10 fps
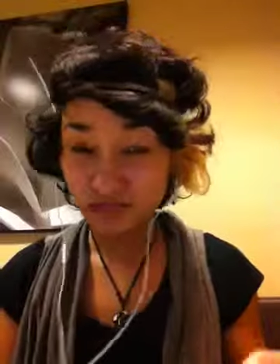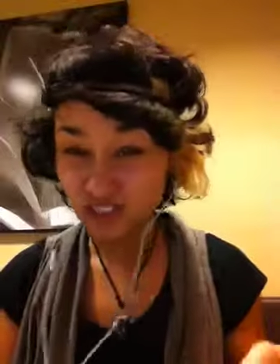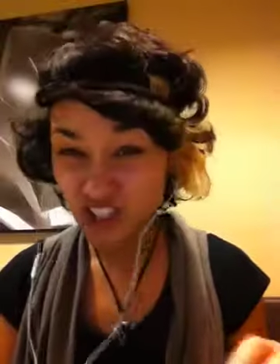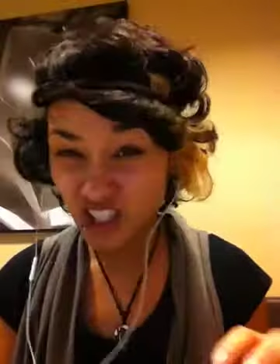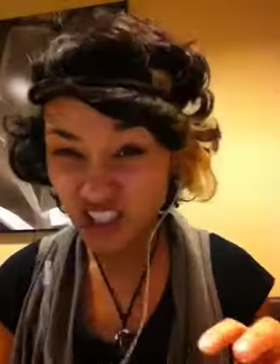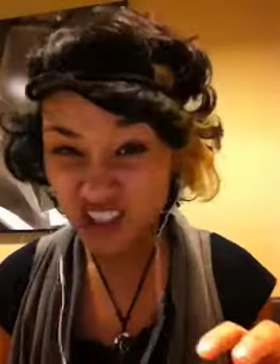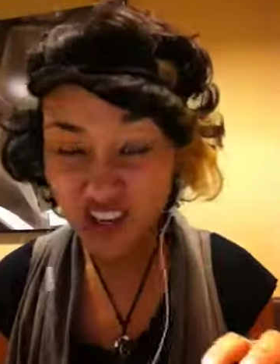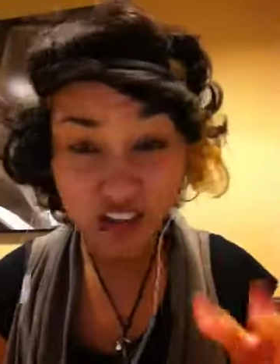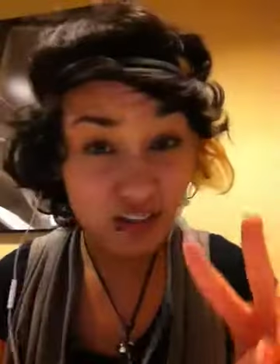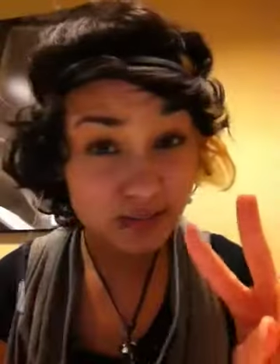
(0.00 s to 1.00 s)
Check,
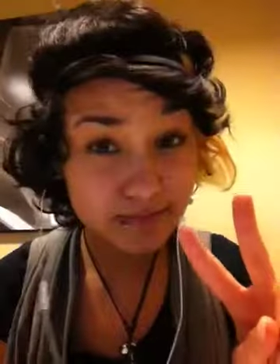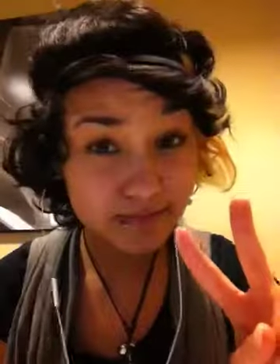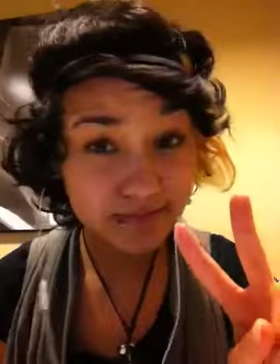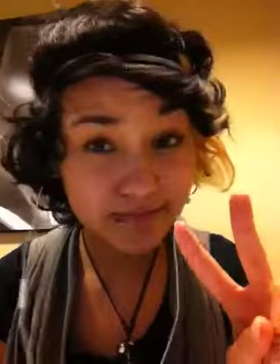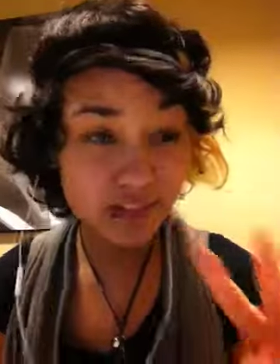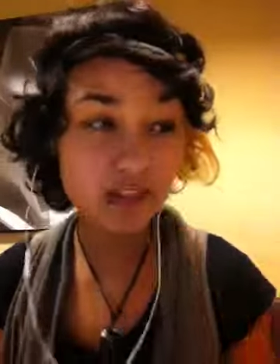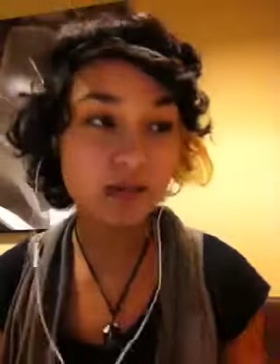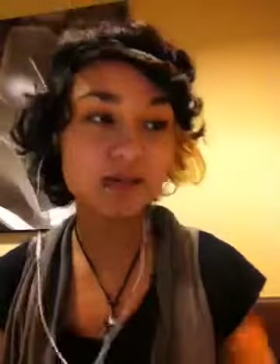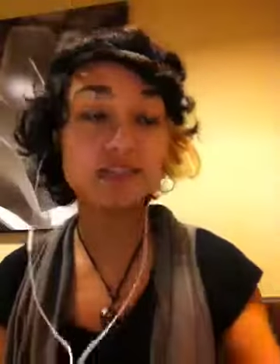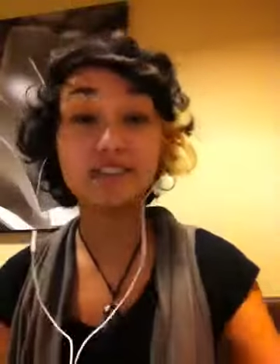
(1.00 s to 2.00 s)
check. What's up?
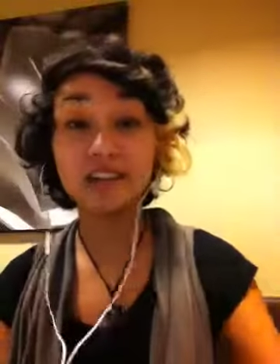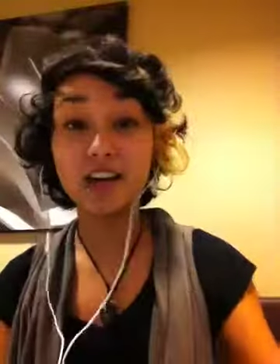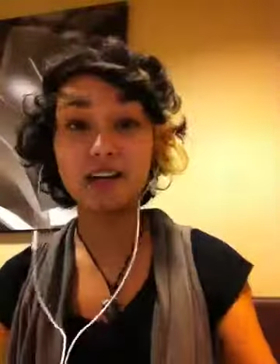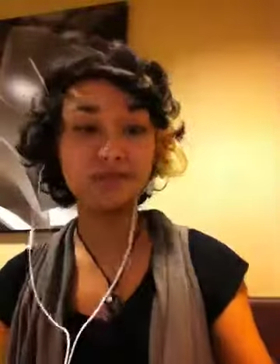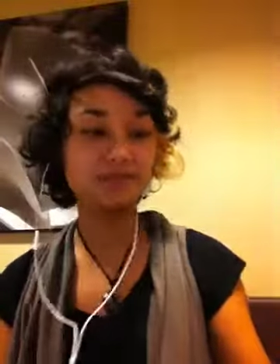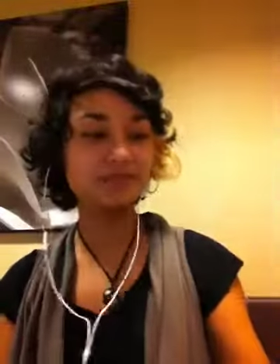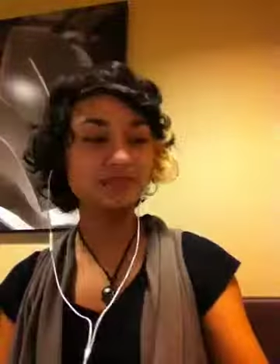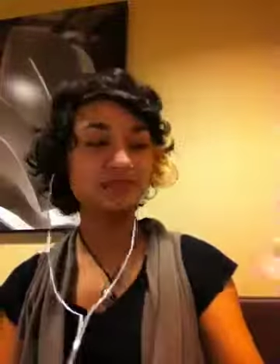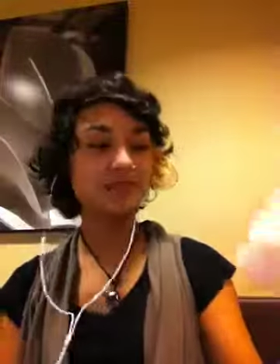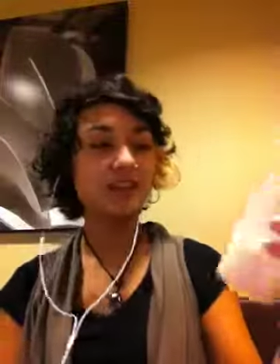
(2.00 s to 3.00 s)
This is Sky.
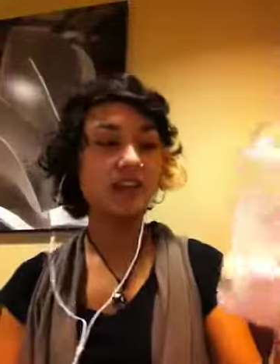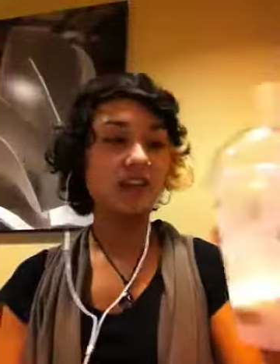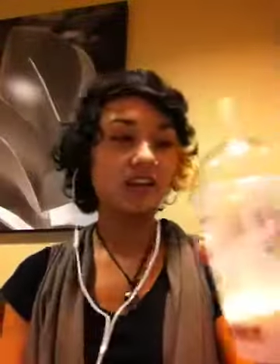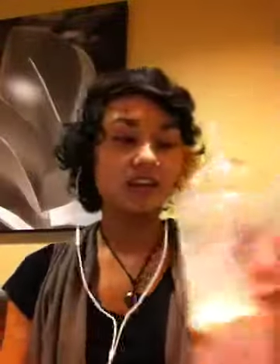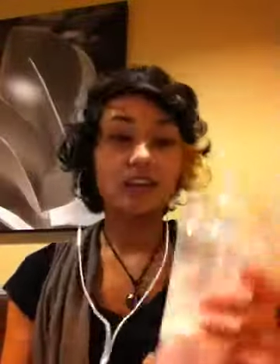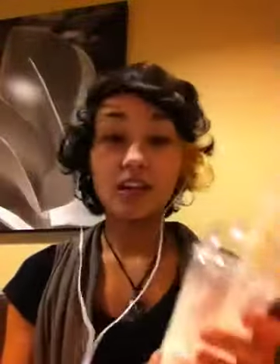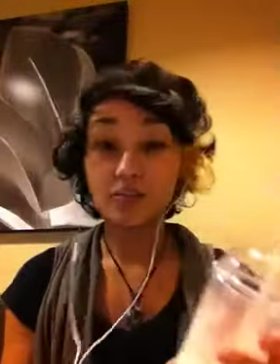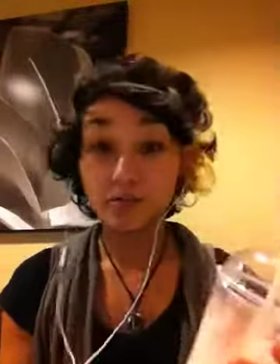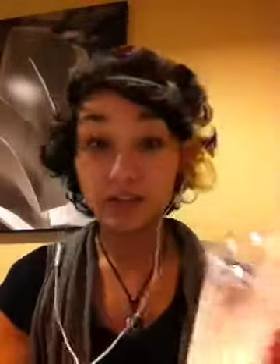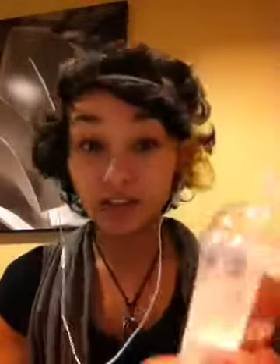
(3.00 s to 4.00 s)
I'm
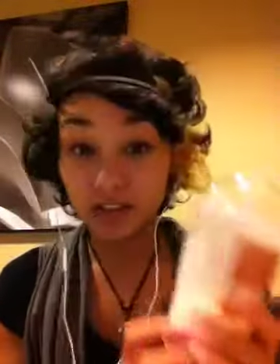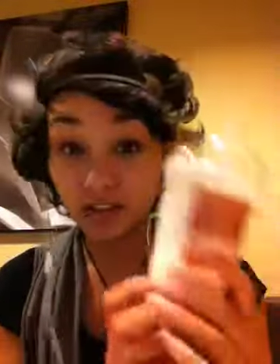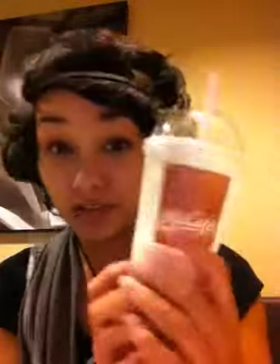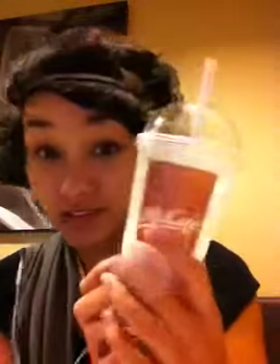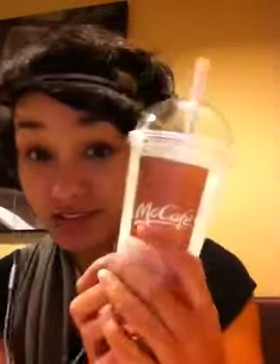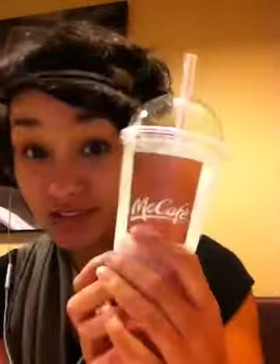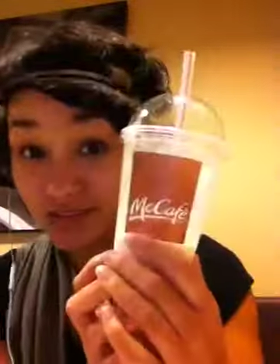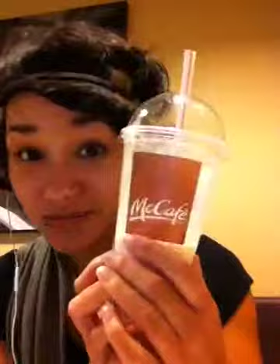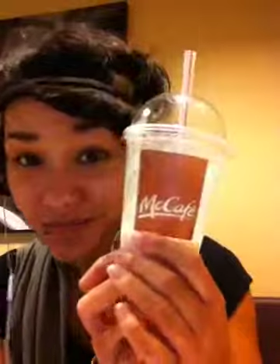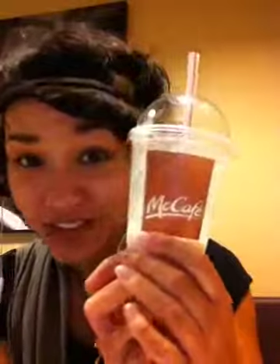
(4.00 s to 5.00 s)
at McDonald's
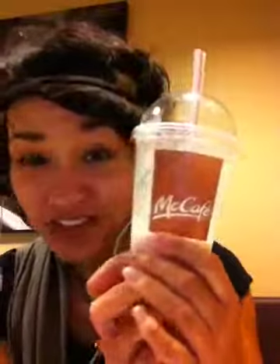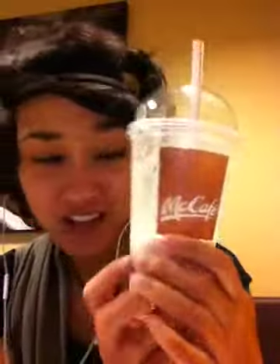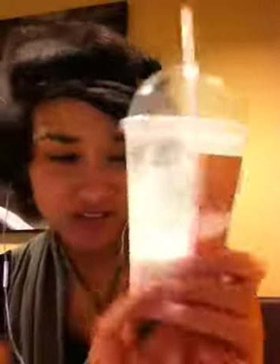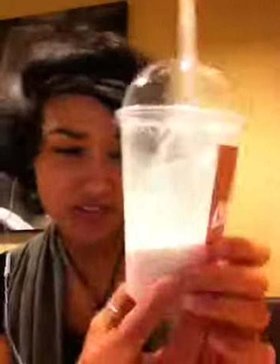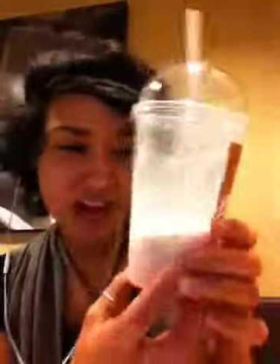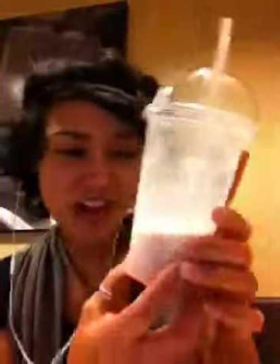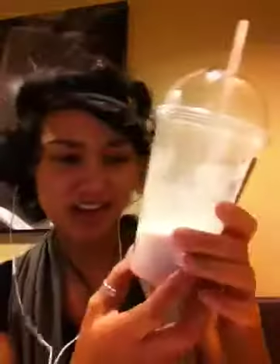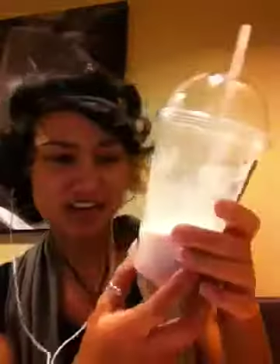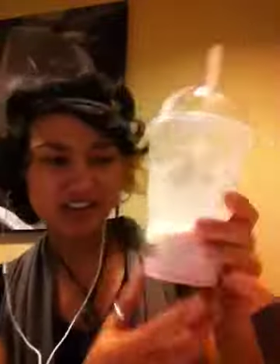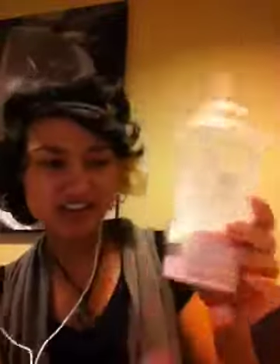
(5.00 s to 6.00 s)

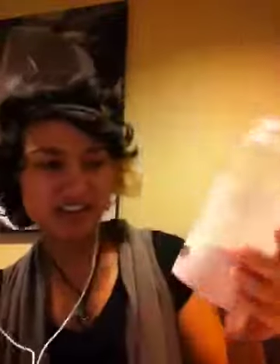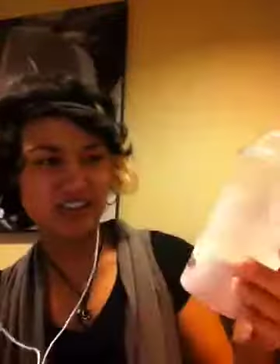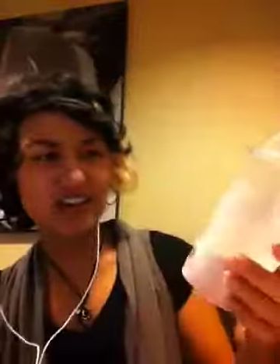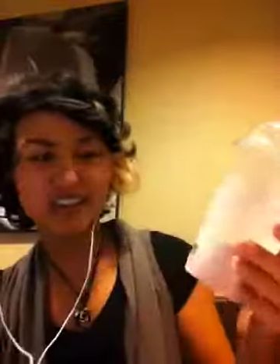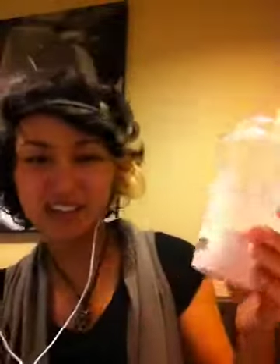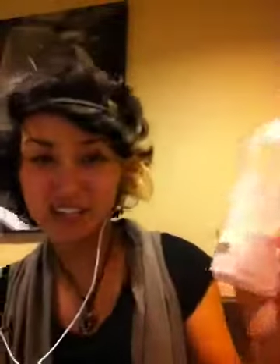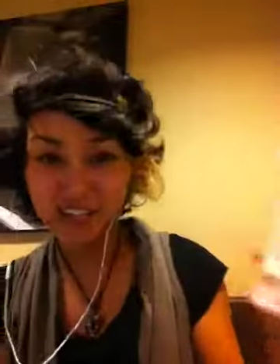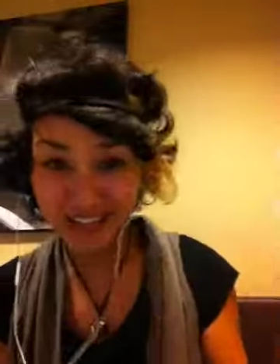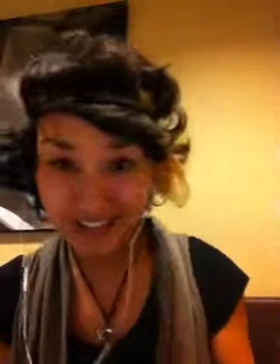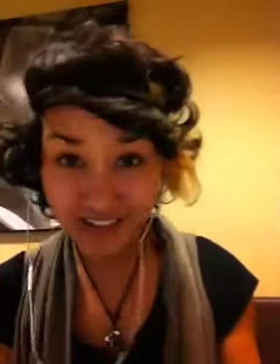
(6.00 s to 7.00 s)
McCafe. Shakety
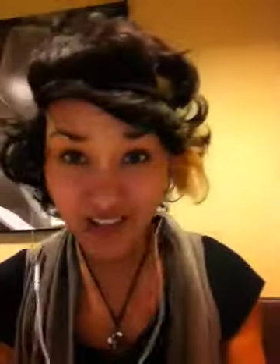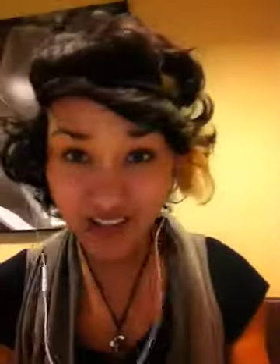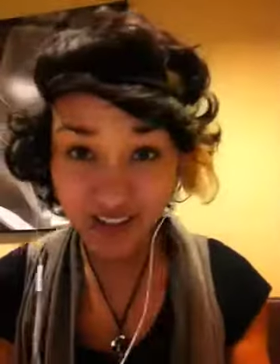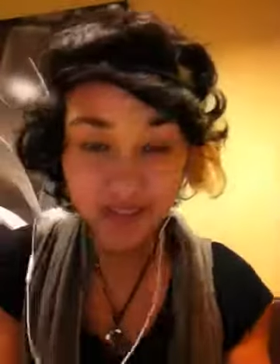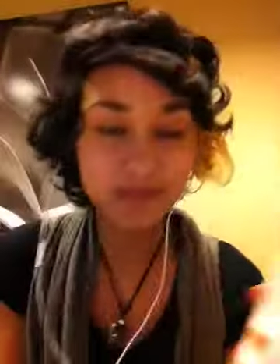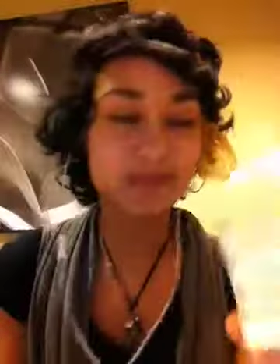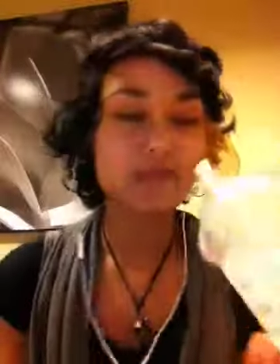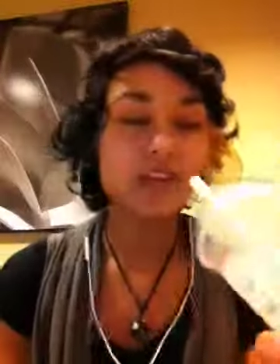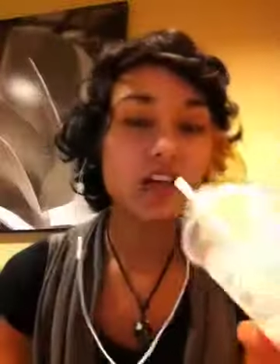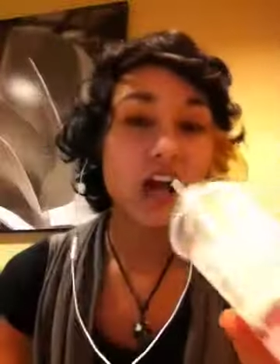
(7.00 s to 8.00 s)
shake shake.
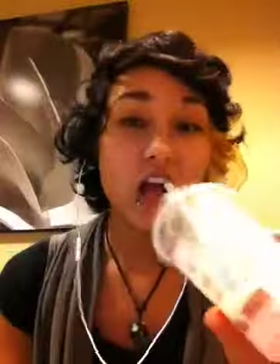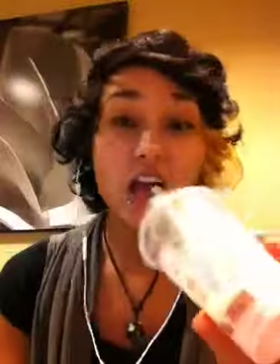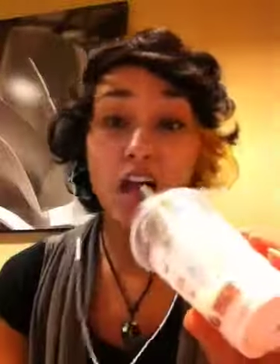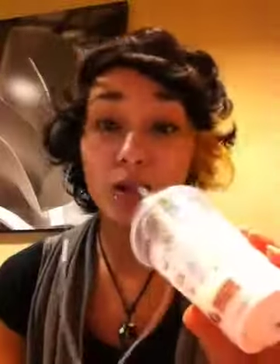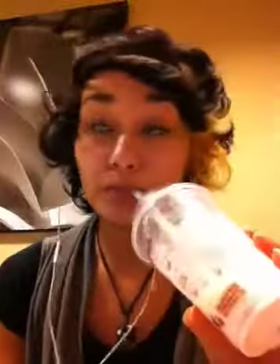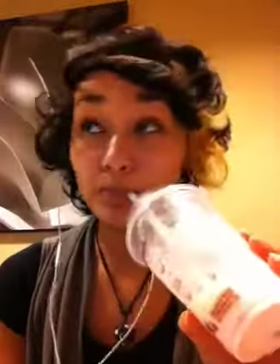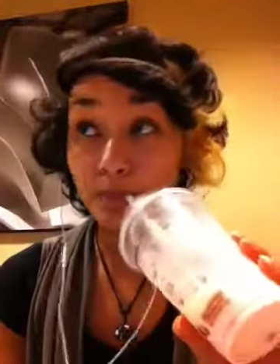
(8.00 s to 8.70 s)
I'm